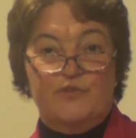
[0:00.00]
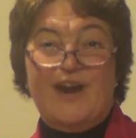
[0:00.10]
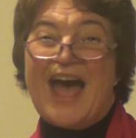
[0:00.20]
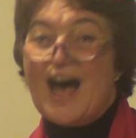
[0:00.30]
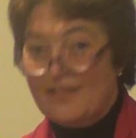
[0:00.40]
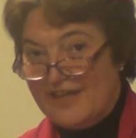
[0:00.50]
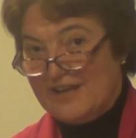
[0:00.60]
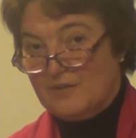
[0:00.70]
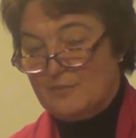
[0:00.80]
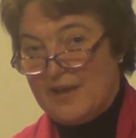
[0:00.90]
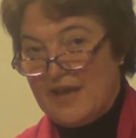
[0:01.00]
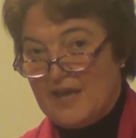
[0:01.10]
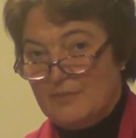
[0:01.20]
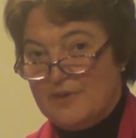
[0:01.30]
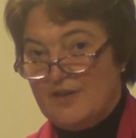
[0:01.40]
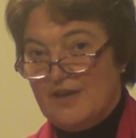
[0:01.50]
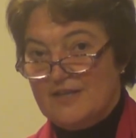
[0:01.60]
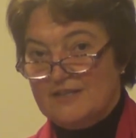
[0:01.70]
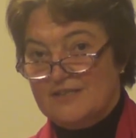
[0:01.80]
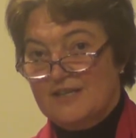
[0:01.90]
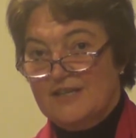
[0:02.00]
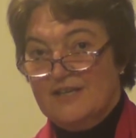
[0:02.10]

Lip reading: for how they can pay, because